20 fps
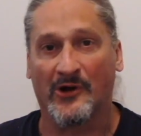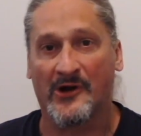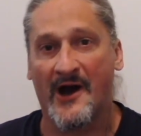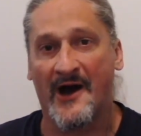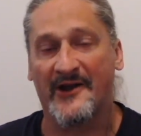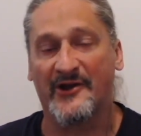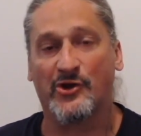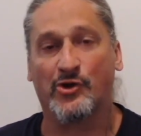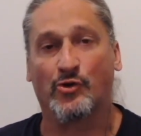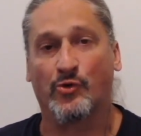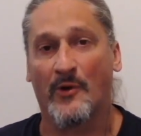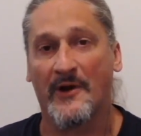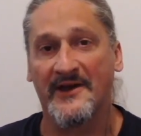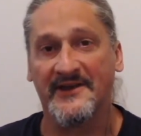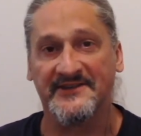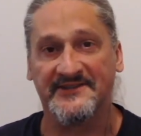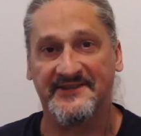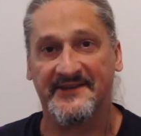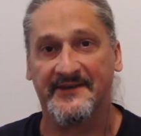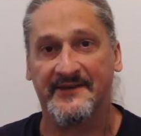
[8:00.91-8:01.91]
who are kind of
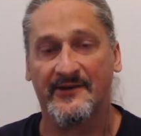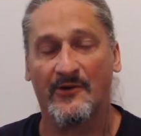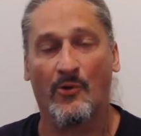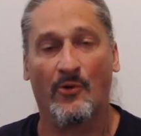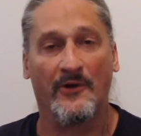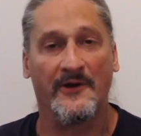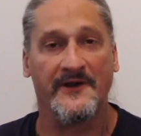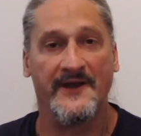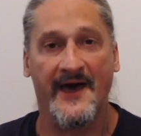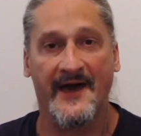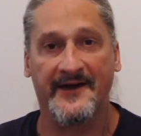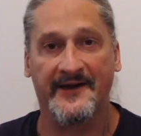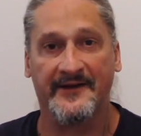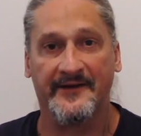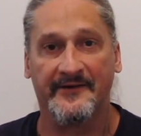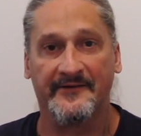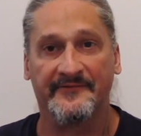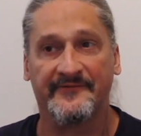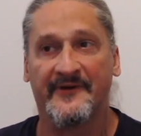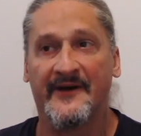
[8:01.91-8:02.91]
crazy or
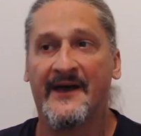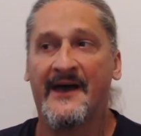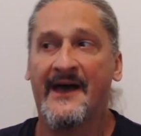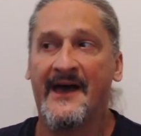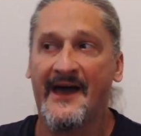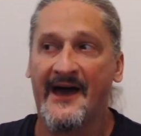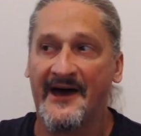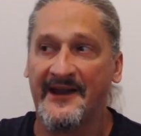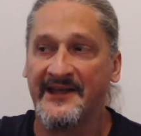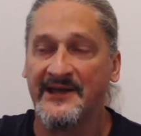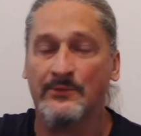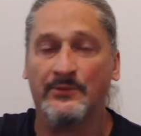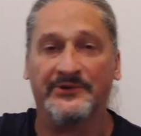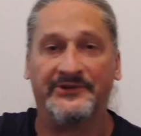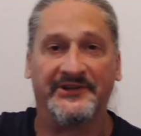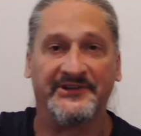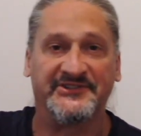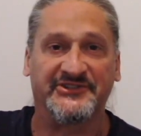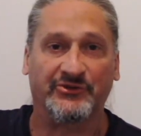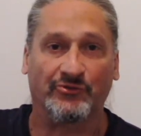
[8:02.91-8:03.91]
negative, and he
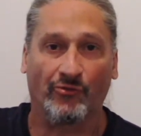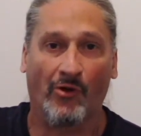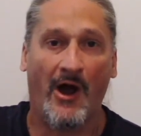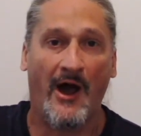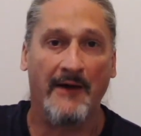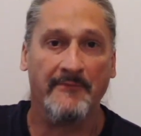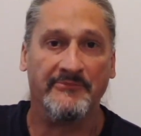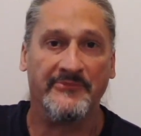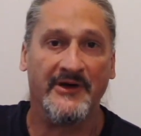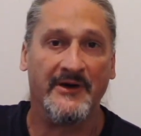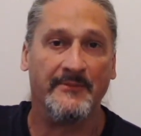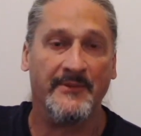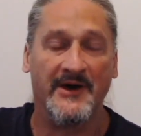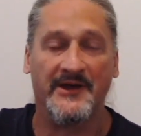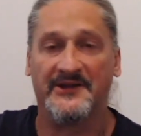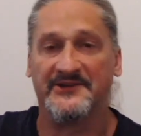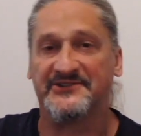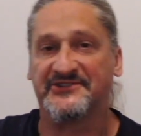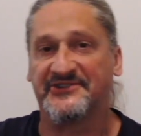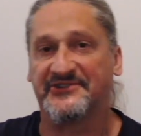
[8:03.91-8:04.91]
would describe them
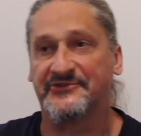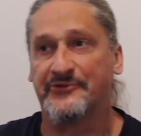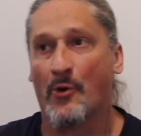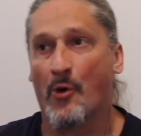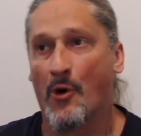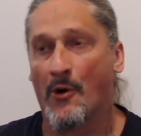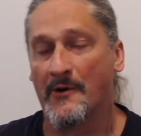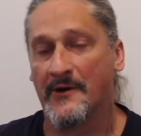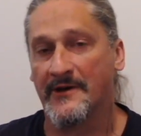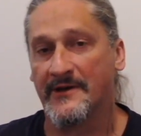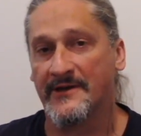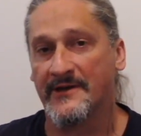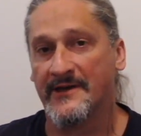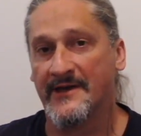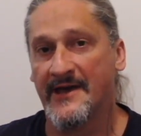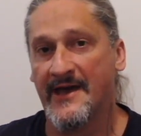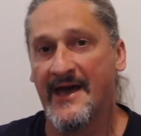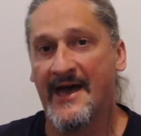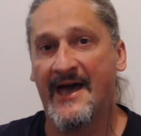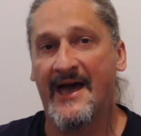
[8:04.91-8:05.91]
in a story,
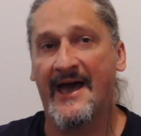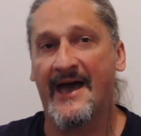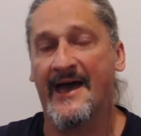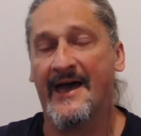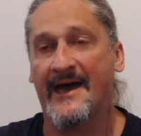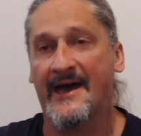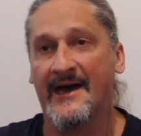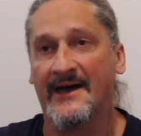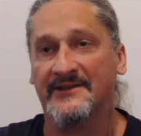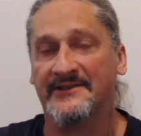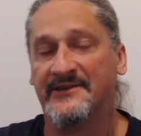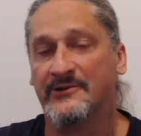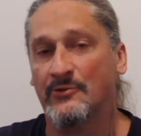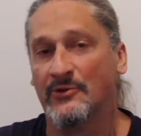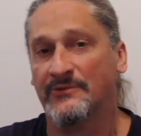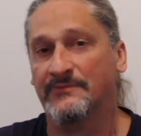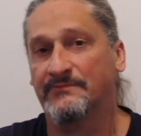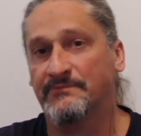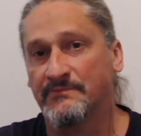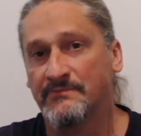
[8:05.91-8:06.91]
and he
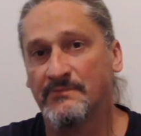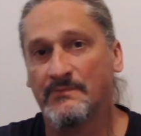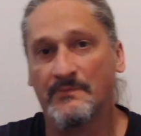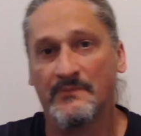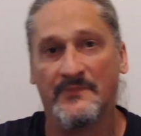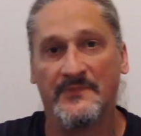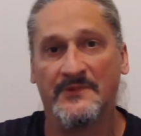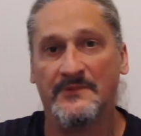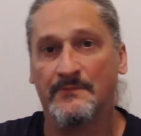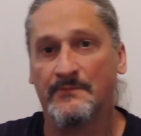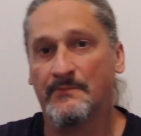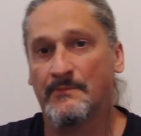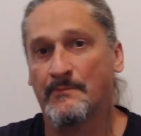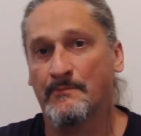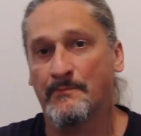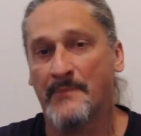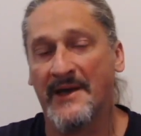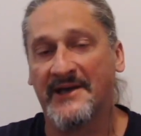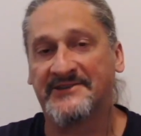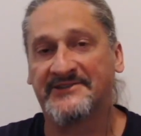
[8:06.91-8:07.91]
would
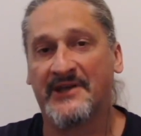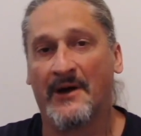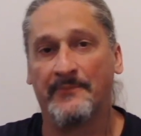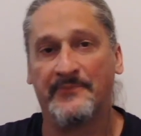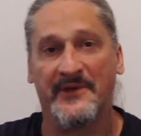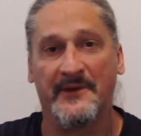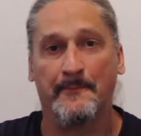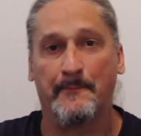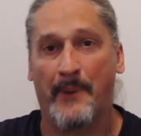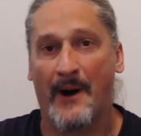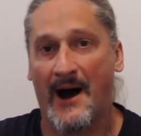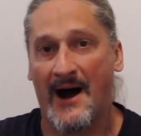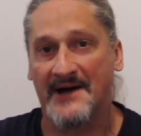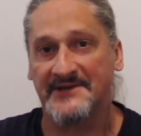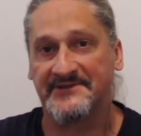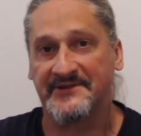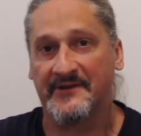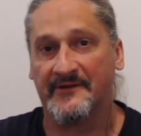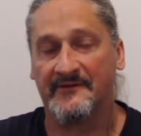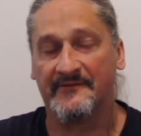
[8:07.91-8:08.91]
make something
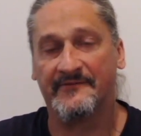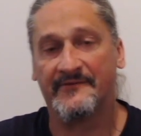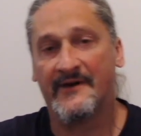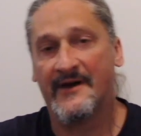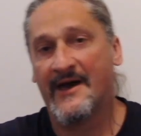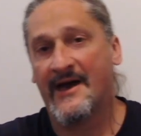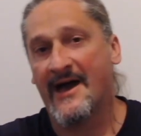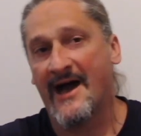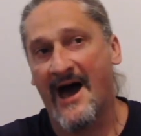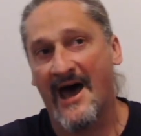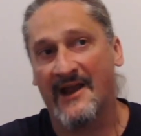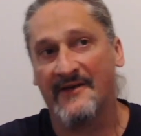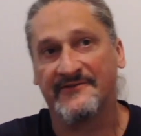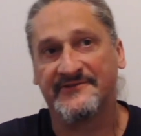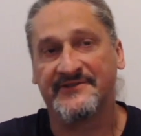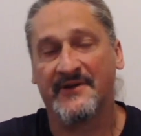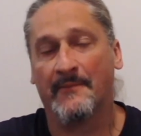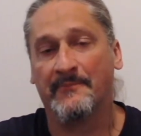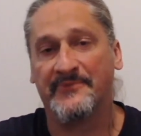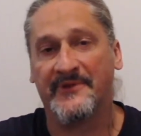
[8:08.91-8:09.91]
positive out
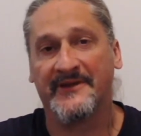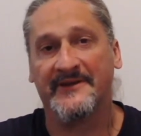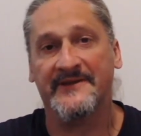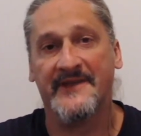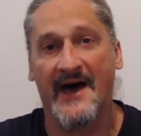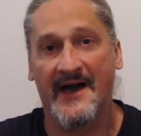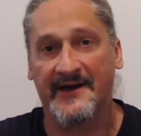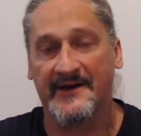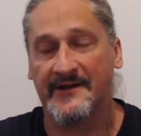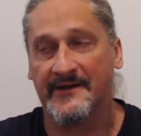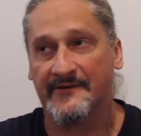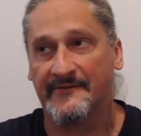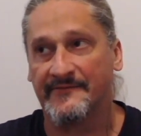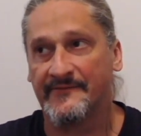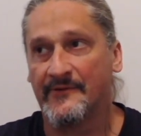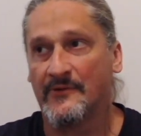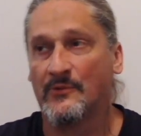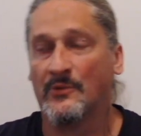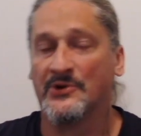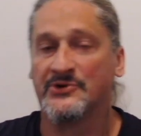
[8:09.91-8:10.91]
of something
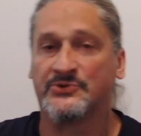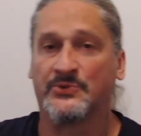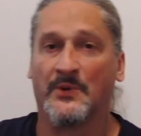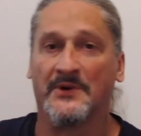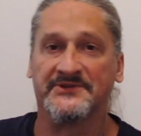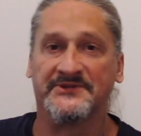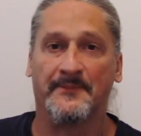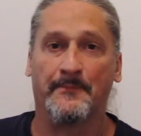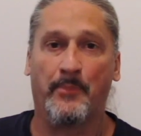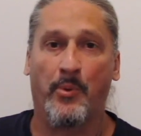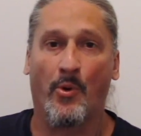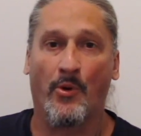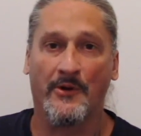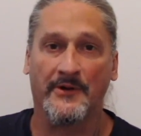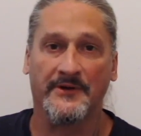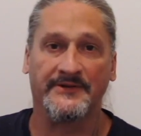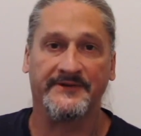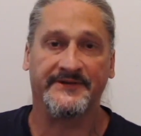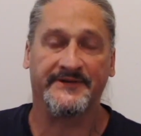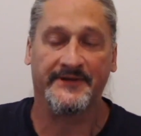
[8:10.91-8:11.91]
negative, which was
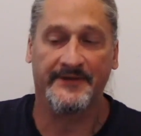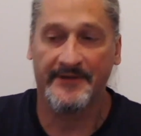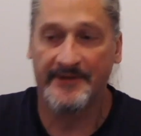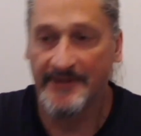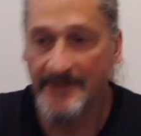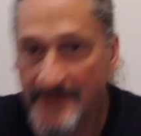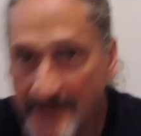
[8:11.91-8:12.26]
important.